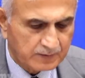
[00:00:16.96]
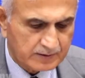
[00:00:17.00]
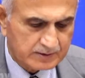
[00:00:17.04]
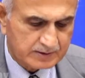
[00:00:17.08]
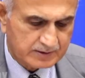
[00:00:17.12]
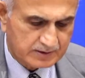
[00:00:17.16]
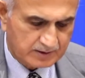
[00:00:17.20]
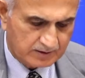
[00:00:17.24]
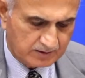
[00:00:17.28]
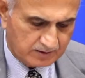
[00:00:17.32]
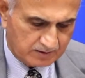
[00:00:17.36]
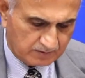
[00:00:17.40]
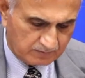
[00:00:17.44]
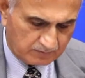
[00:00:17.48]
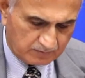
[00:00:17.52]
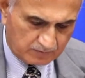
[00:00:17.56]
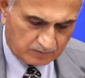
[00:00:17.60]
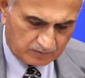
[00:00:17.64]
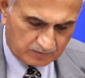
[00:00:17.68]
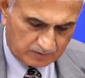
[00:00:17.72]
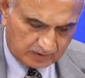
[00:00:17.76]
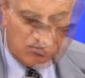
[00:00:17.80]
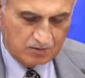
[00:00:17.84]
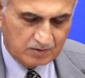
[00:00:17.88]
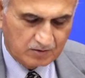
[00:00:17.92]
First
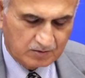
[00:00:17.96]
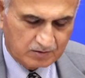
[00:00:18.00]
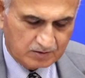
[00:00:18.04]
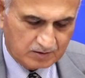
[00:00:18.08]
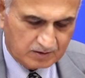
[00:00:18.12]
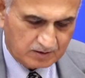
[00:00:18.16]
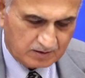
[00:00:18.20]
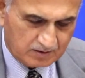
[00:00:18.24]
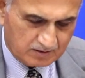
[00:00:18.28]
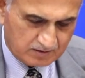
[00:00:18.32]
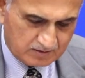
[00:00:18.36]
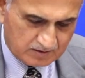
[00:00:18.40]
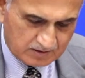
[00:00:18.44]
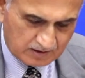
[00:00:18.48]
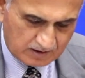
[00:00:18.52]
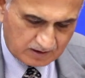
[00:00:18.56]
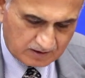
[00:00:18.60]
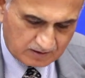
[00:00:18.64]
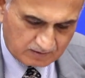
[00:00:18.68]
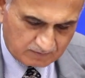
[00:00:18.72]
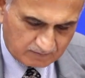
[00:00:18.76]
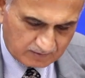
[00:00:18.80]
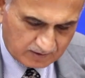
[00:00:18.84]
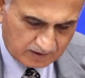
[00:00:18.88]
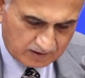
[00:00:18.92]
interview. Okay,
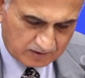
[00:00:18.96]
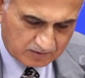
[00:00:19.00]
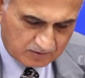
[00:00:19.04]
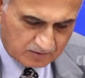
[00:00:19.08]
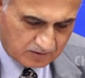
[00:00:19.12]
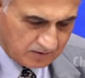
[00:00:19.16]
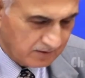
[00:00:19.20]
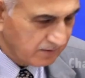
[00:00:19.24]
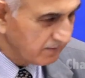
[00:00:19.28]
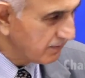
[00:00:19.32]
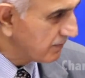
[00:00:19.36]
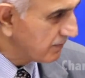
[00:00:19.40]
chaliye, very good.